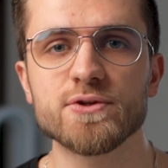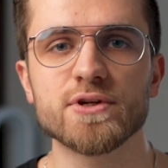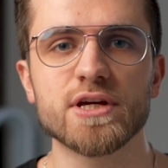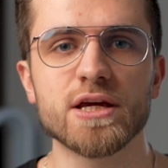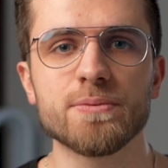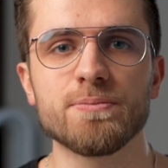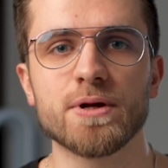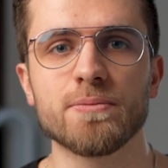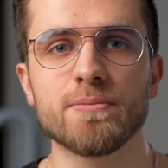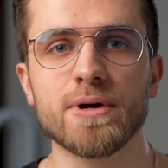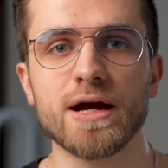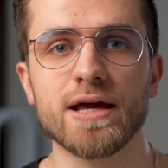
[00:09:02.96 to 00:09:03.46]
to
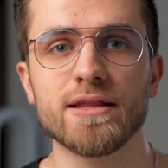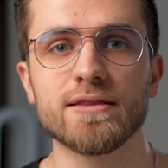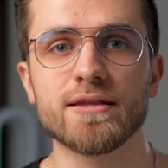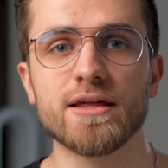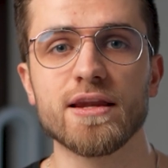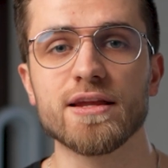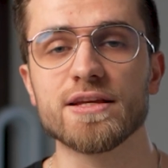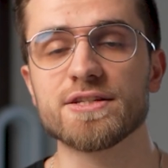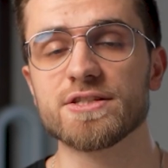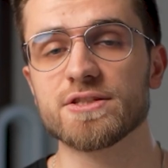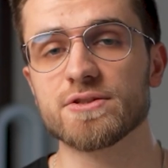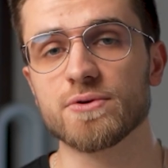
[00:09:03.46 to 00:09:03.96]
keep in mind
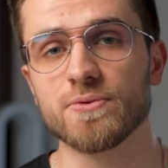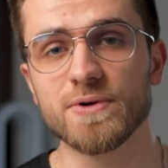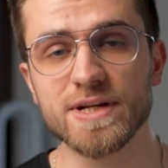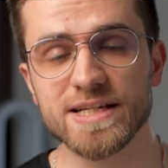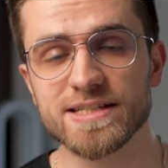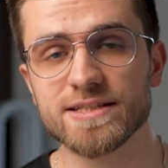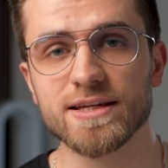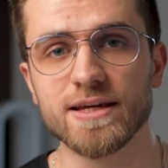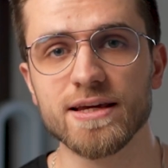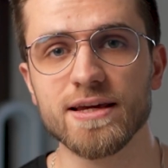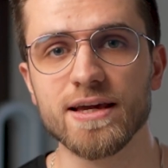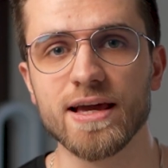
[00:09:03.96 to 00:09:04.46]
that it's
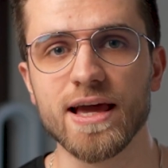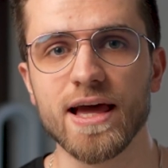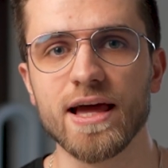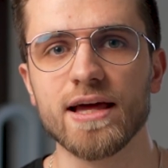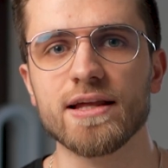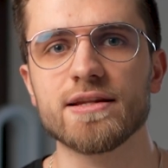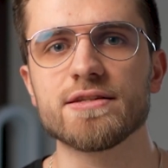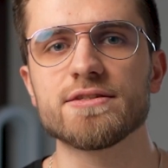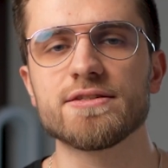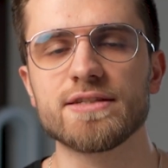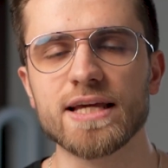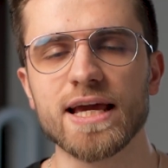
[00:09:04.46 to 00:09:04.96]
risky
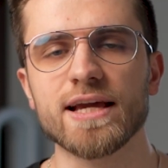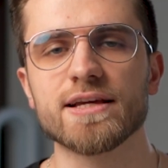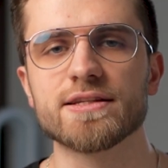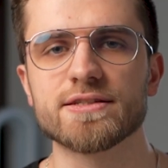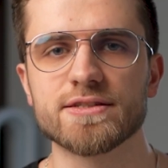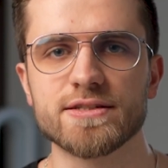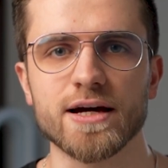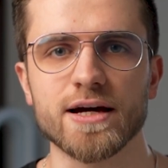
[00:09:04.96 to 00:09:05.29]
and takes